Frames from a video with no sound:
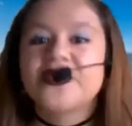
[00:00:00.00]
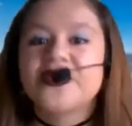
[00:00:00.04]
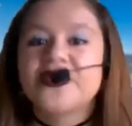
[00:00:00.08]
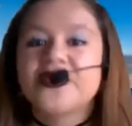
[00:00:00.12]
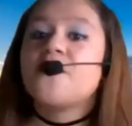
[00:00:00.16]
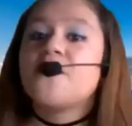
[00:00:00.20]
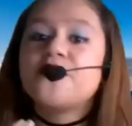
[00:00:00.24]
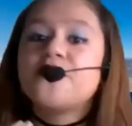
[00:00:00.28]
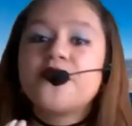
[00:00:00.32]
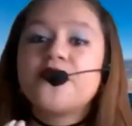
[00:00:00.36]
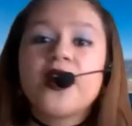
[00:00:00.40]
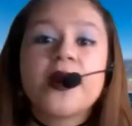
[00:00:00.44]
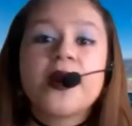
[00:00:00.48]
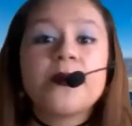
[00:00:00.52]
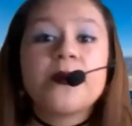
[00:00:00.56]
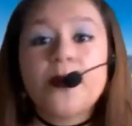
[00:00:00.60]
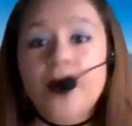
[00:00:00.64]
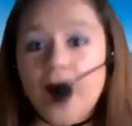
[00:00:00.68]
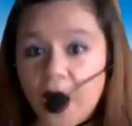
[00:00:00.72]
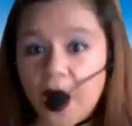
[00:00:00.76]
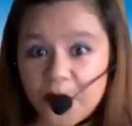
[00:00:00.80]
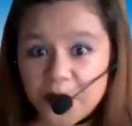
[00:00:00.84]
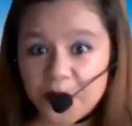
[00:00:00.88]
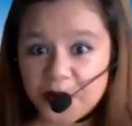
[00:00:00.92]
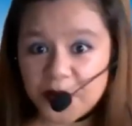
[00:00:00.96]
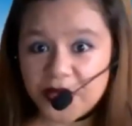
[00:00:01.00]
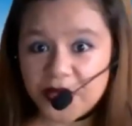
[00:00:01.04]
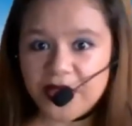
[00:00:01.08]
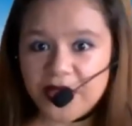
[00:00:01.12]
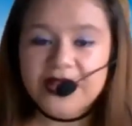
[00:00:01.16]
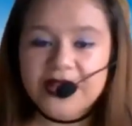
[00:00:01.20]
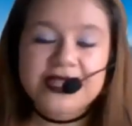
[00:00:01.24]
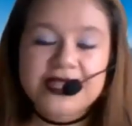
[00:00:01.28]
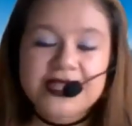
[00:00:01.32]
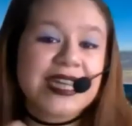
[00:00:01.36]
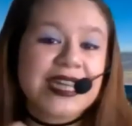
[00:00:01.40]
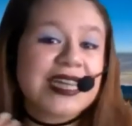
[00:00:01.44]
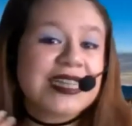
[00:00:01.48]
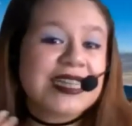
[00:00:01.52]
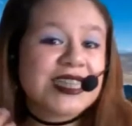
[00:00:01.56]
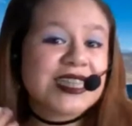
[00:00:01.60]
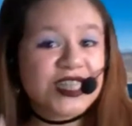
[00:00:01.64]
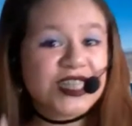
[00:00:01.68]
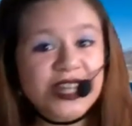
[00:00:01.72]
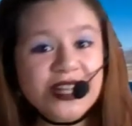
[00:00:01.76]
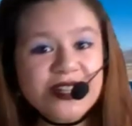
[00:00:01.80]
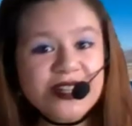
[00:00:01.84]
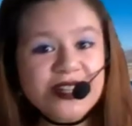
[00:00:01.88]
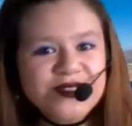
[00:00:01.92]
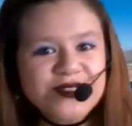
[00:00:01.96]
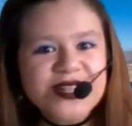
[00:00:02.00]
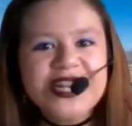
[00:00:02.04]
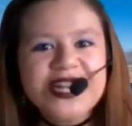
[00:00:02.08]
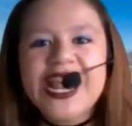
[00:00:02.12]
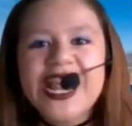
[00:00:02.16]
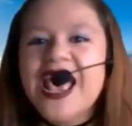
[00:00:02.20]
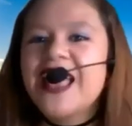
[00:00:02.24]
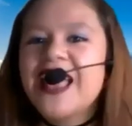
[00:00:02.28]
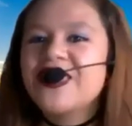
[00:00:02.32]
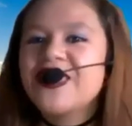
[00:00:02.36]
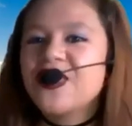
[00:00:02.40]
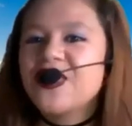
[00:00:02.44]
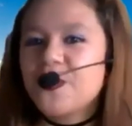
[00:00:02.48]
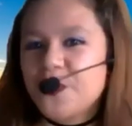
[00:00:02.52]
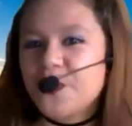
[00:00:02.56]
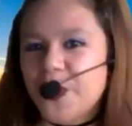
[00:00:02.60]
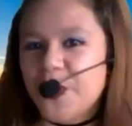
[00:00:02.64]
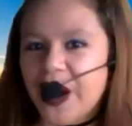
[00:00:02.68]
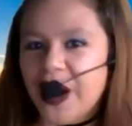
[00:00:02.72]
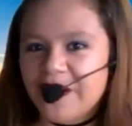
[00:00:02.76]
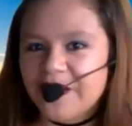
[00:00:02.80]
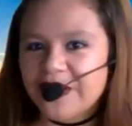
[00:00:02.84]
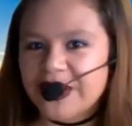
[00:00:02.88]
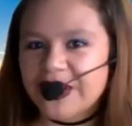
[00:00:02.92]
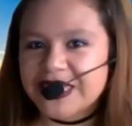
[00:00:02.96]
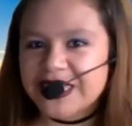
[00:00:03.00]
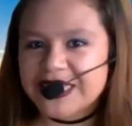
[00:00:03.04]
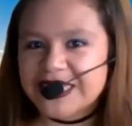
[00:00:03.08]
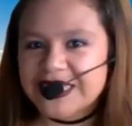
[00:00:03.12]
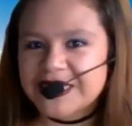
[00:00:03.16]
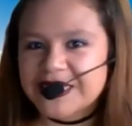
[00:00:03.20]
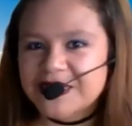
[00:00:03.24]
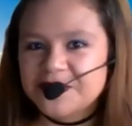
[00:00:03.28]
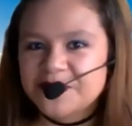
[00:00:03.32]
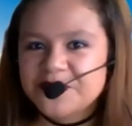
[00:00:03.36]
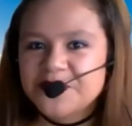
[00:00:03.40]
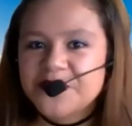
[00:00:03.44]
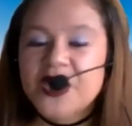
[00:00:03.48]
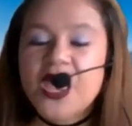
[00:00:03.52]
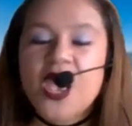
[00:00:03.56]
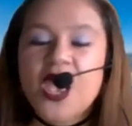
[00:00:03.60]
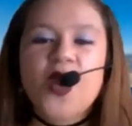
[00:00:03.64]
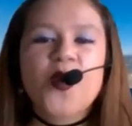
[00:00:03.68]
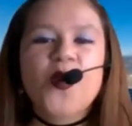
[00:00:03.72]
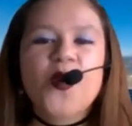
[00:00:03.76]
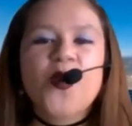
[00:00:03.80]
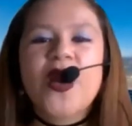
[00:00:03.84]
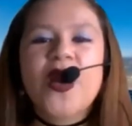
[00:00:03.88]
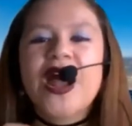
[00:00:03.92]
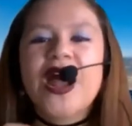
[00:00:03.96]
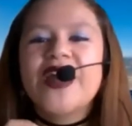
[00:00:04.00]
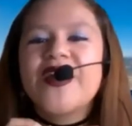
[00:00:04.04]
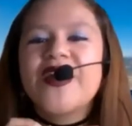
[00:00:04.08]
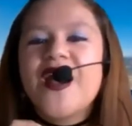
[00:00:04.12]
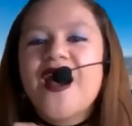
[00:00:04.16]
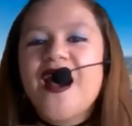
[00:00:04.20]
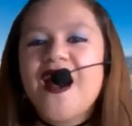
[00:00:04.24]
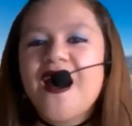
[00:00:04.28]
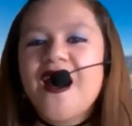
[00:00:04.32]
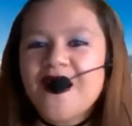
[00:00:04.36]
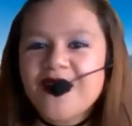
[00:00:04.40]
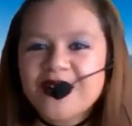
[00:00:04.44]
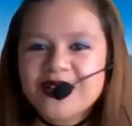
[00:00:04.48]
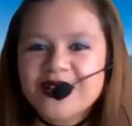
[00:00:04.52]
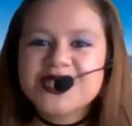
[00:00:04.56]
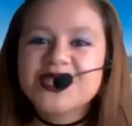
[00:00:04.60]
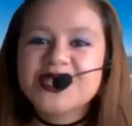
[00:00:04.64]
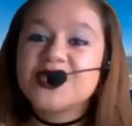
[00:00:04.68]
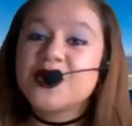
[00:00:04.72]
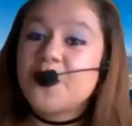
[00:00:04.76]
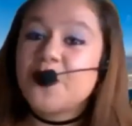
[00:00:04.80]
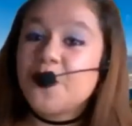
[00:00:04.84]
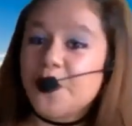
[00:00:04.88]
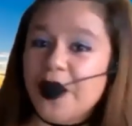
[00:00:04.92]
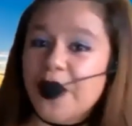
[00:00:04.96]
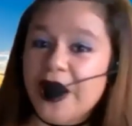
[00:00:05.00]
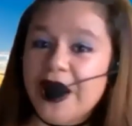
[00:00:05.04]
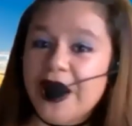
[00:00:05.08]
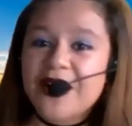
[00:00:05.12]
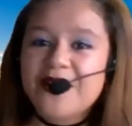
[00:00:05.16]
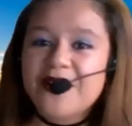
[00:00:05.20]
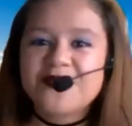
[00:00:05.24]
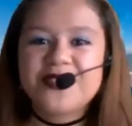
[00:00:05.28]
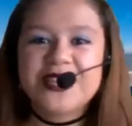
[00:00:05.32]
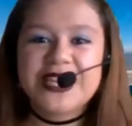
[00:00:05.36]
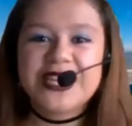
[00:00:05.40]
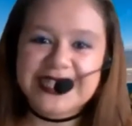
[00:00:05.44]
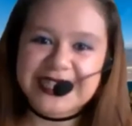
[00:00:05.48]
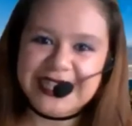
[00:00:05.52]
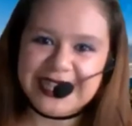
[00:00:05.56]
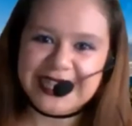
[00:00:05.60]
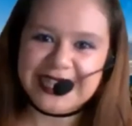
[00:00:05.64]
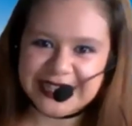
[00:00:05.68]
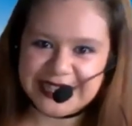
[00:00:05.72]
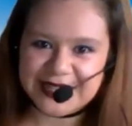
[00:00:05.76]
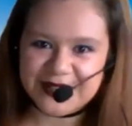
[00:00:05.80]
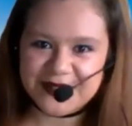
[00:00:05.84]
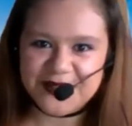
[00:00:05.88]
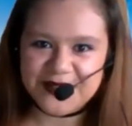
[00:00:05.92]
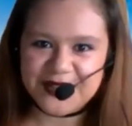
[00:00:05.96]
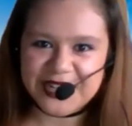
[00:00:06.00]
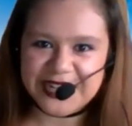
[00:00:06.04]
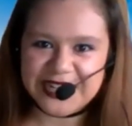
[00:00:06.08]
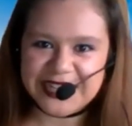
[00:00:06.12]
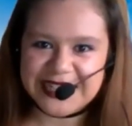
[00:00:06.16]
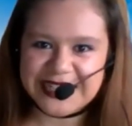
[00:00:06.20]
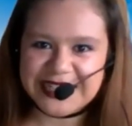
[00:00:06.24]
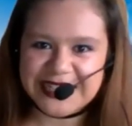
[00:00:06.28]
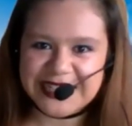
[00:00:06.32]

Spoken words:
for both the children and the parents, who are also part of these activities.